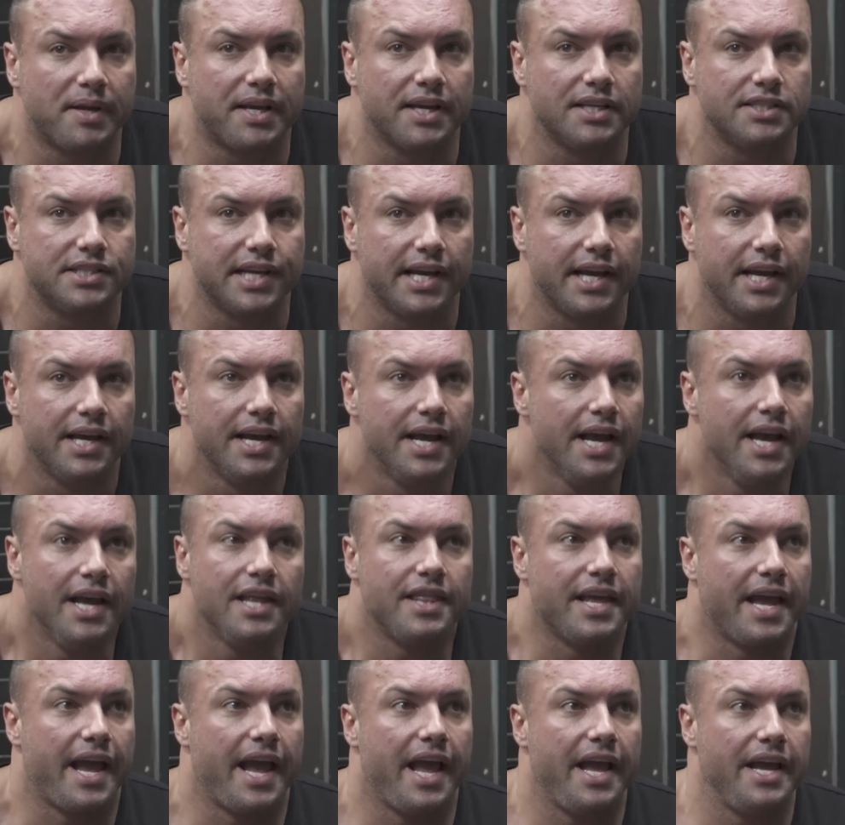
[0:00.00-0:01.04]
because they're
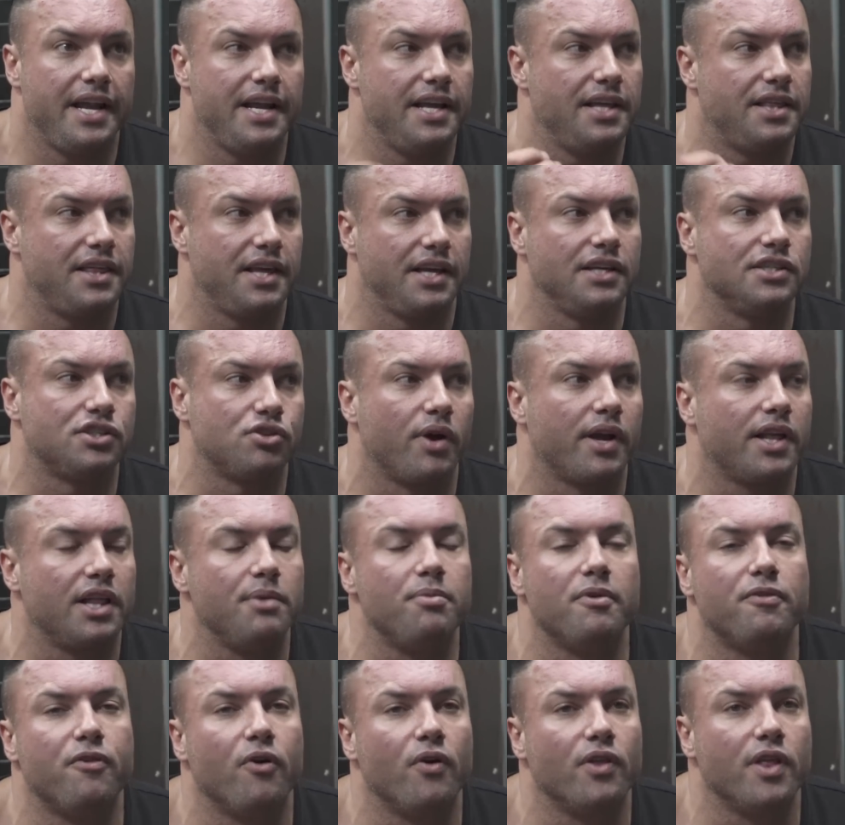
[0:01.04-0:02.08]
eating things directly
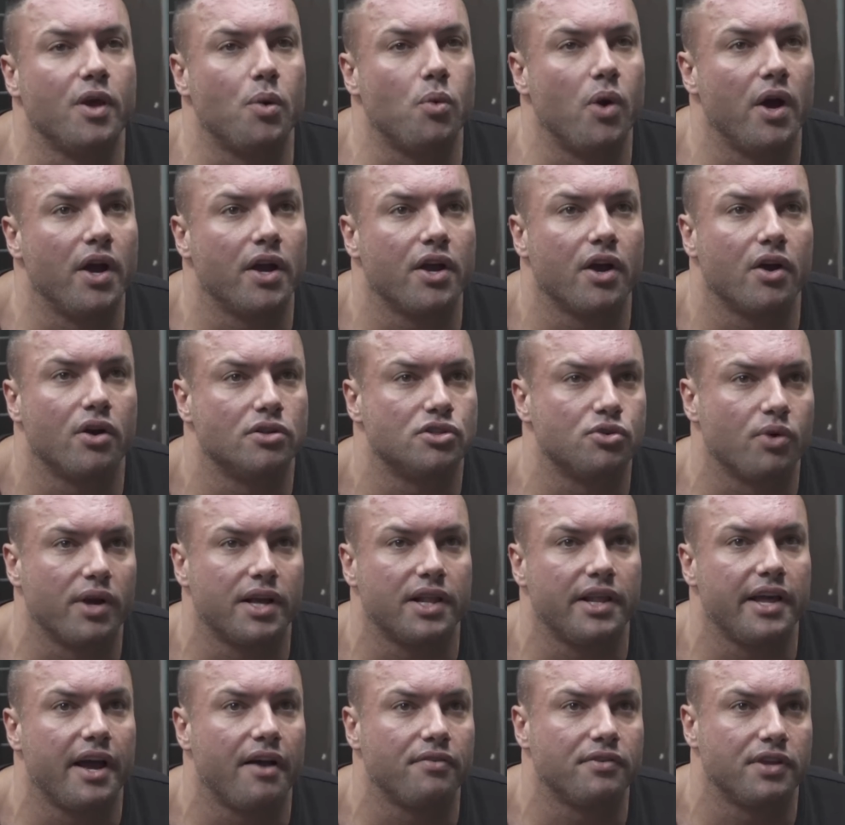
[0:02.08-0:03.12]
before their workout or
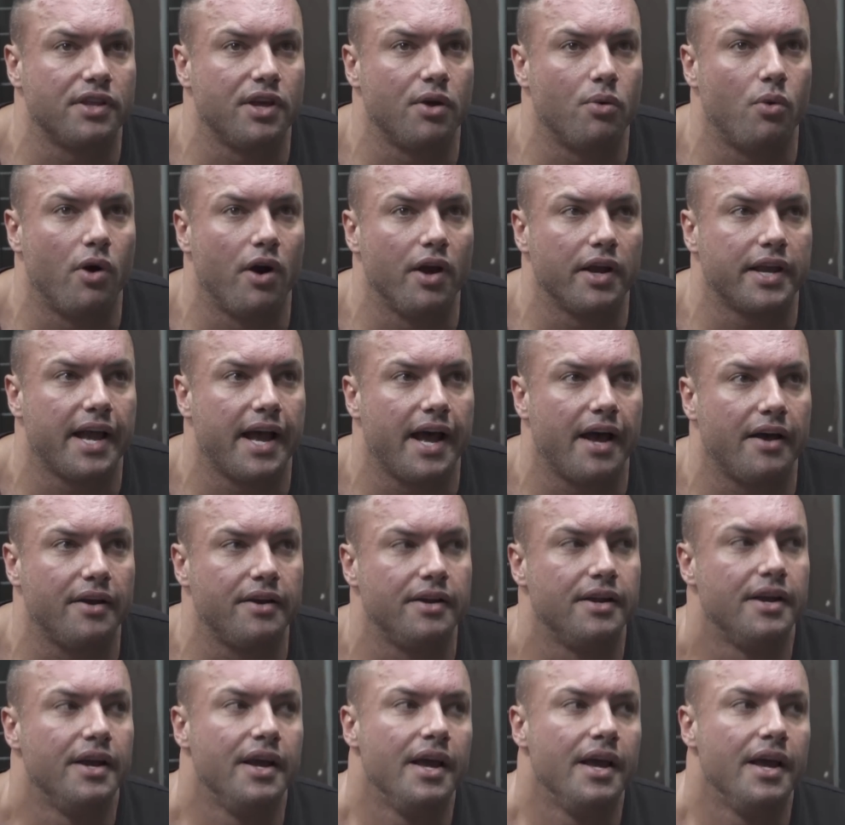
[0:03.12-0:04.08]
directly after their workout.